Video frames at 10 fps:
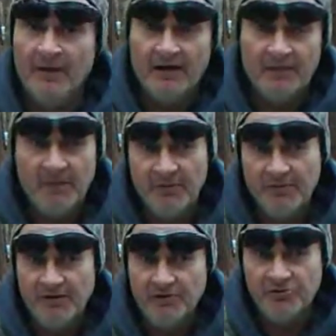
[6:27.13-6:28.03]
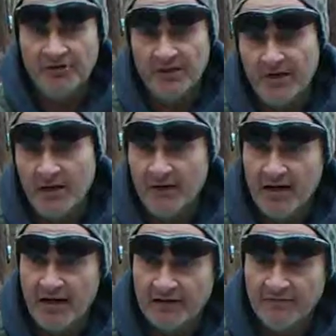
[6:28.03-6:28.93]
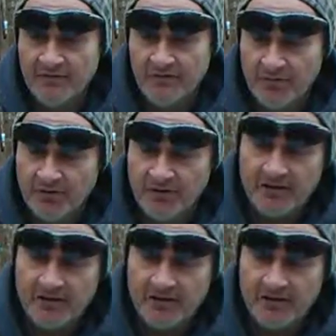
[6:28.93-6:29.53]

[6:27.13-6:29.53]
and there may be even issues that it may help cognitive disability,